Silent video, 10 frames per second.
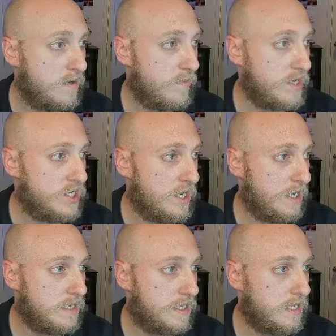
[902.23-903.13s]
which
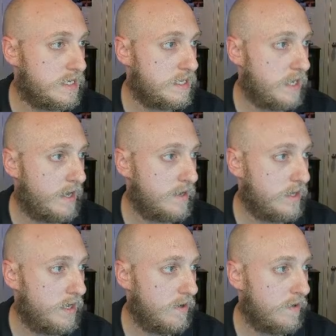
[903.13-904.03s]
is this style
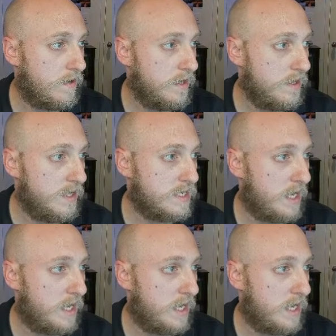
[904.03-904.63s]
here, this